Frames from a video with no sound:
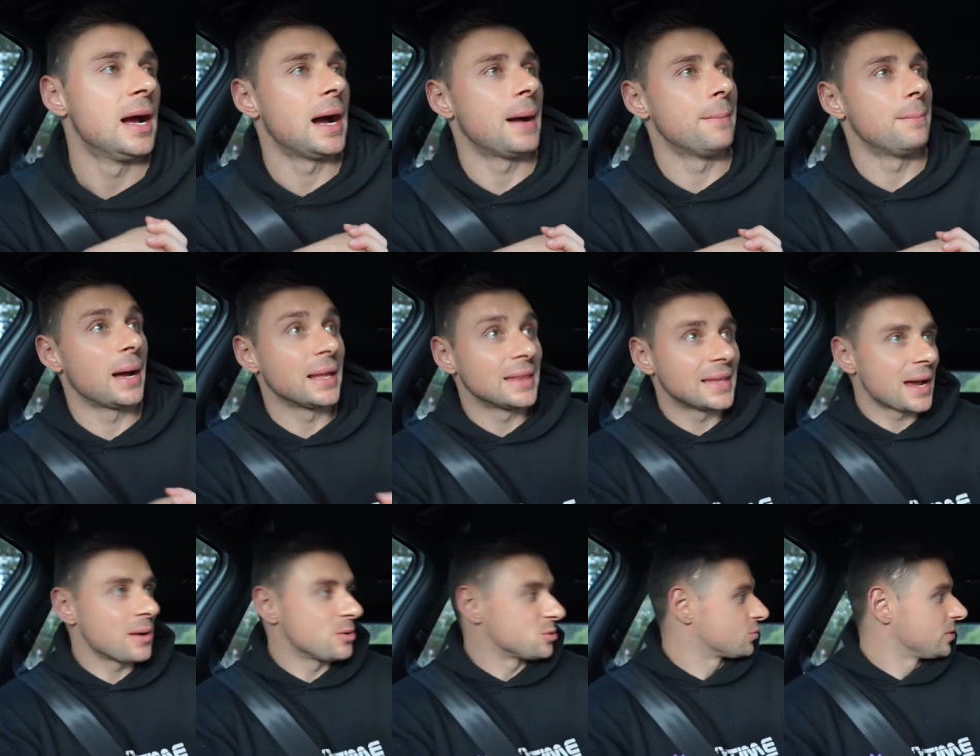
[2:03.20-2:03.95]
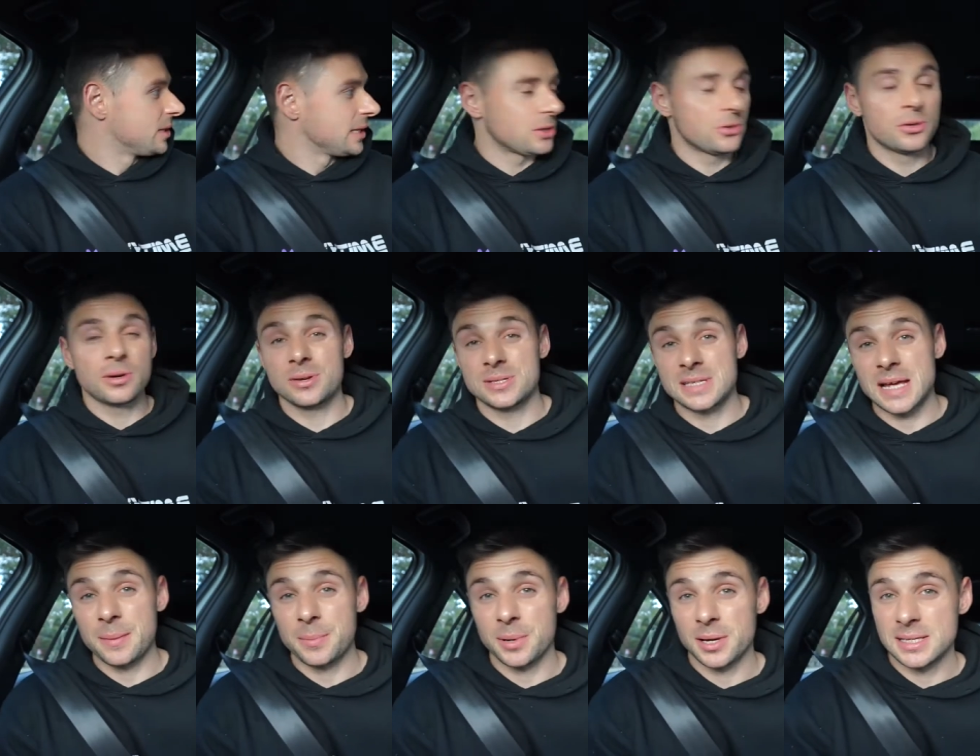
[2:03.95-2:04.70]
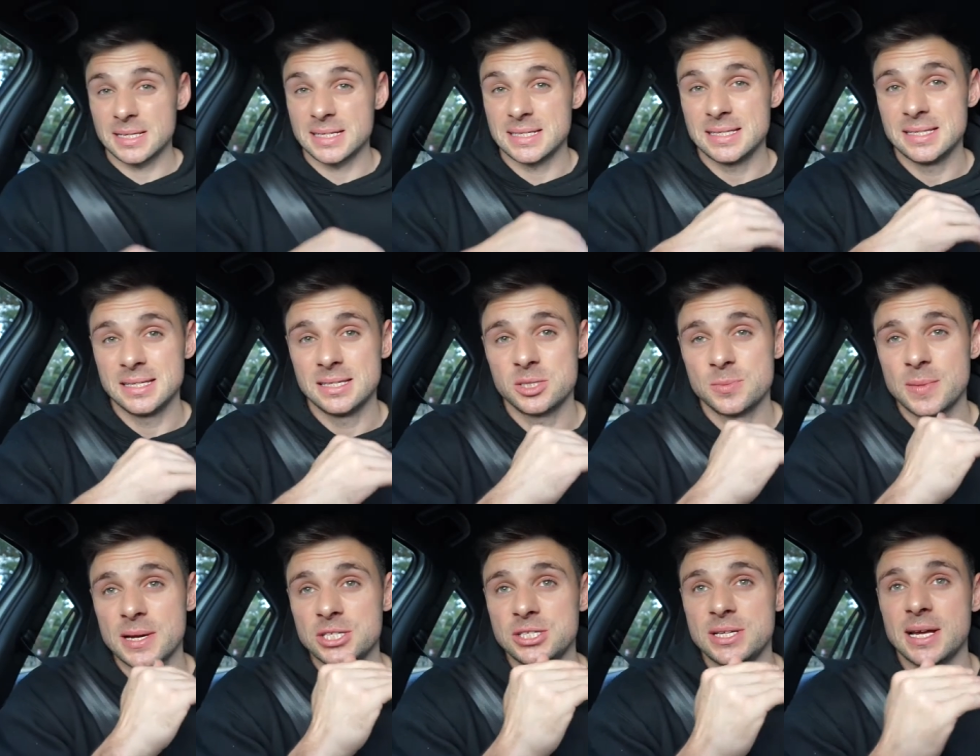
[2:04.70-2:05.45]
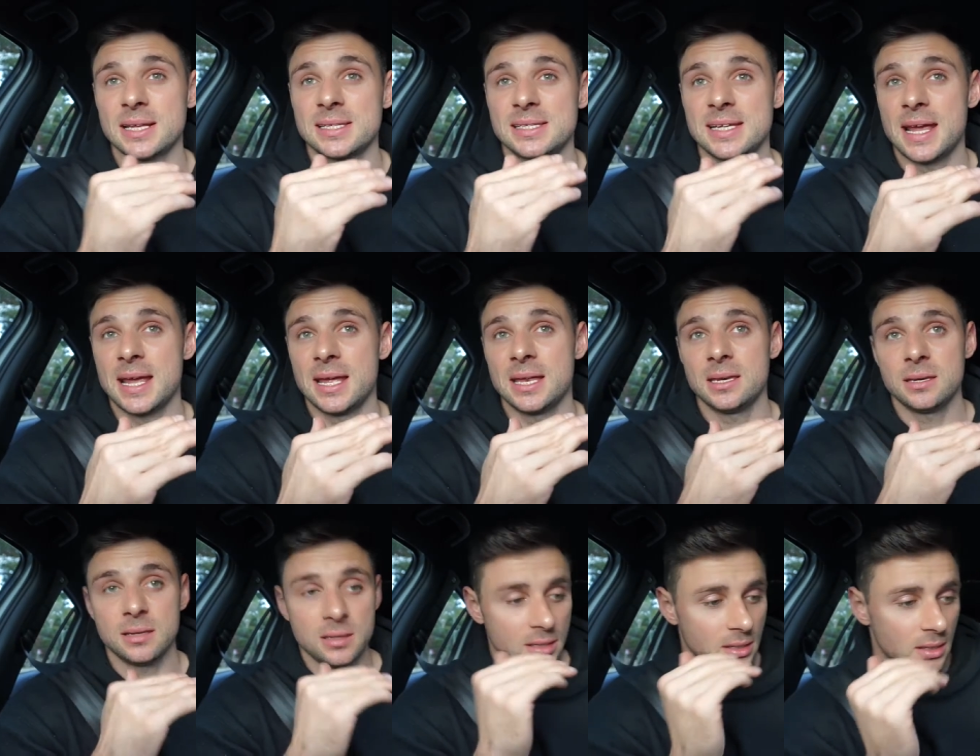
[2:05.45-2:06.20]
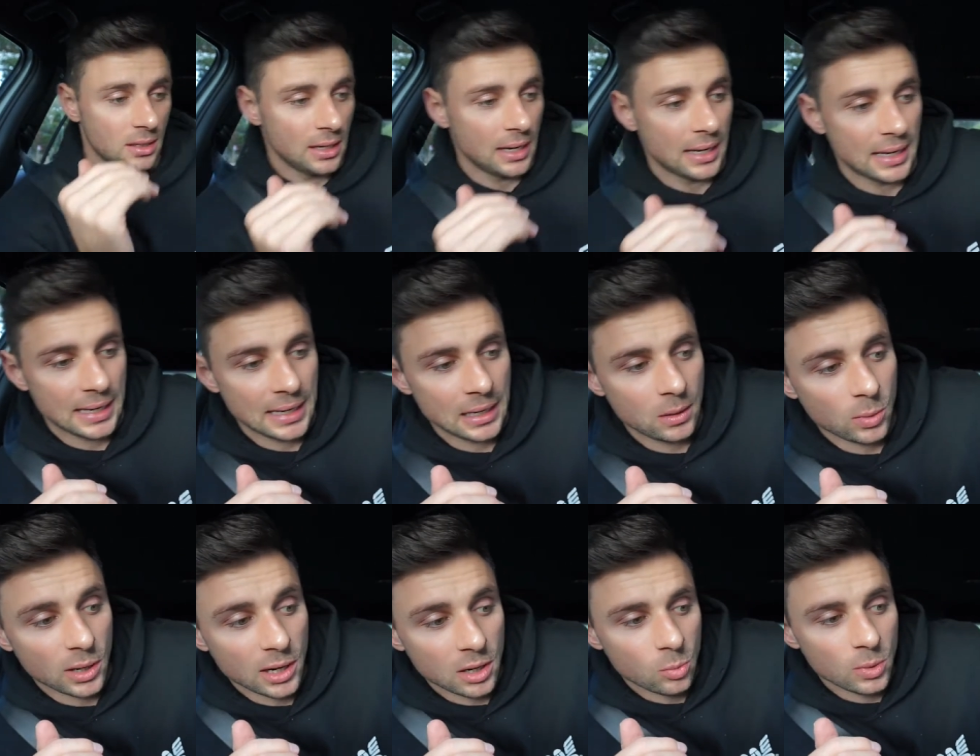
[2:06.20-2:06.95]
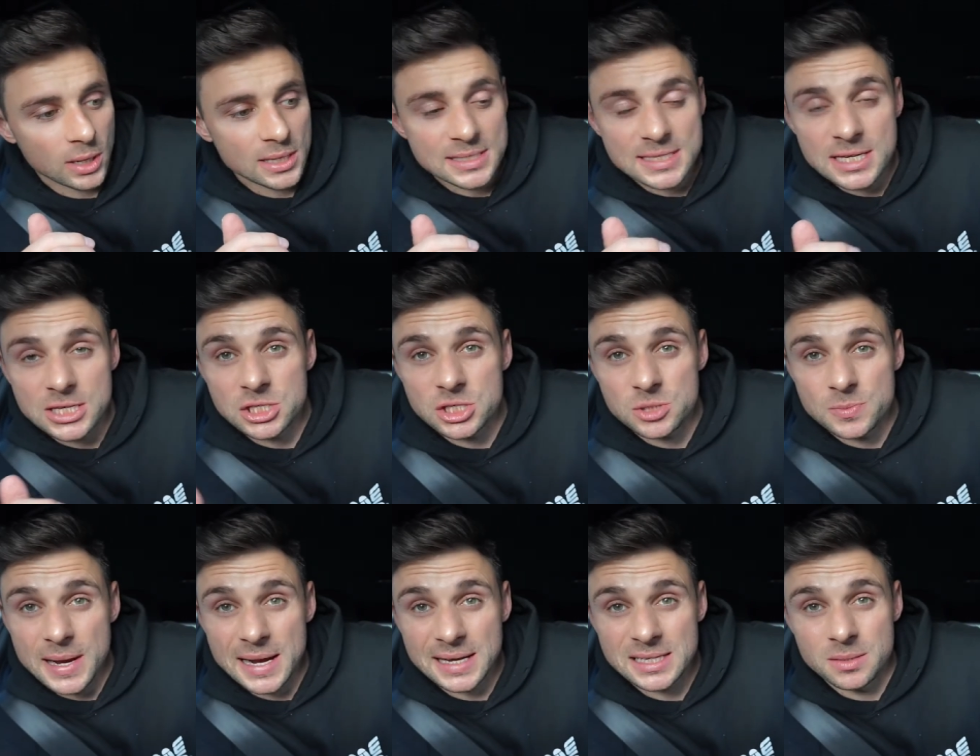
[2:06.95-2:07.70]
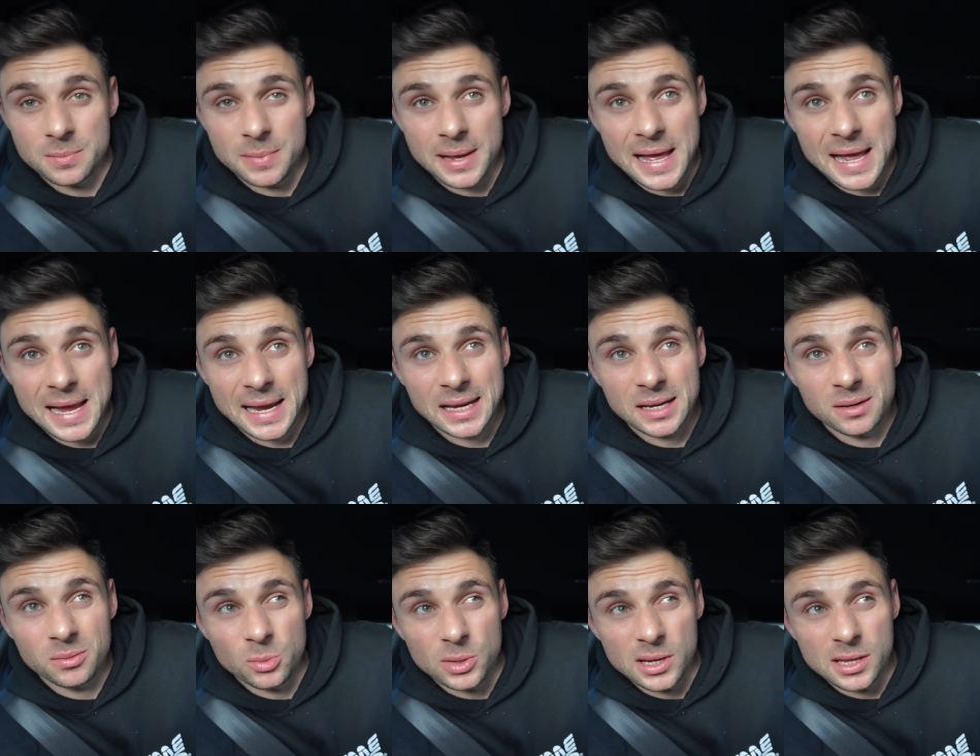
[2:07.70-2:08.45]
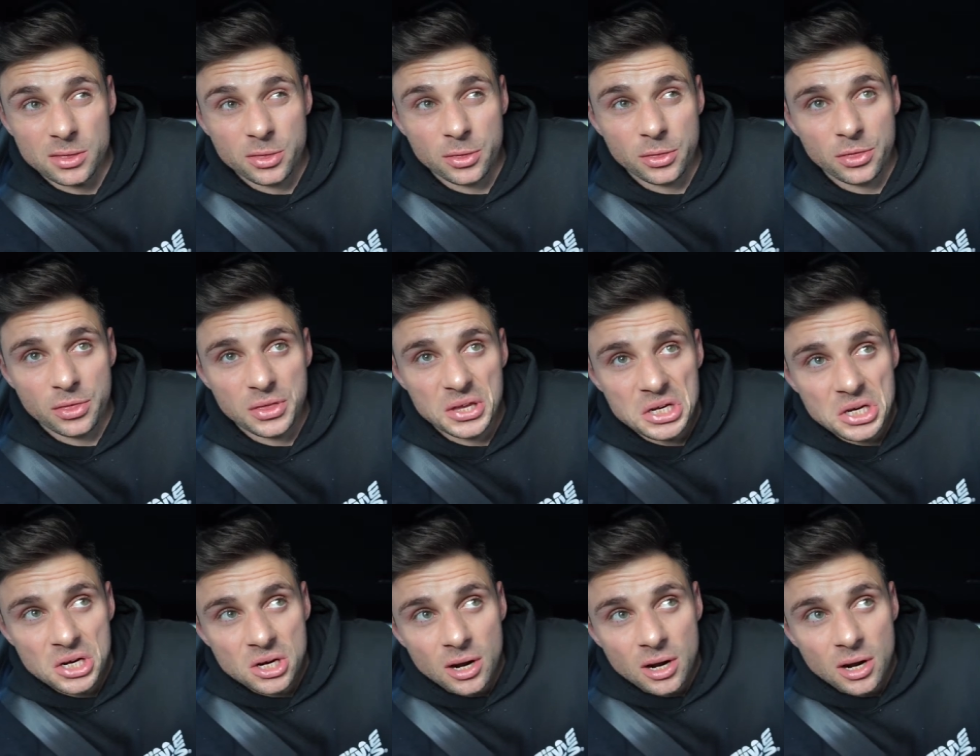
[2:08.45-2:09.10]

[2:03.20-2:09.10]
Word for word: uh, Monday was really good. I was happy. I did smashed out 10 one on one sessions back to back with.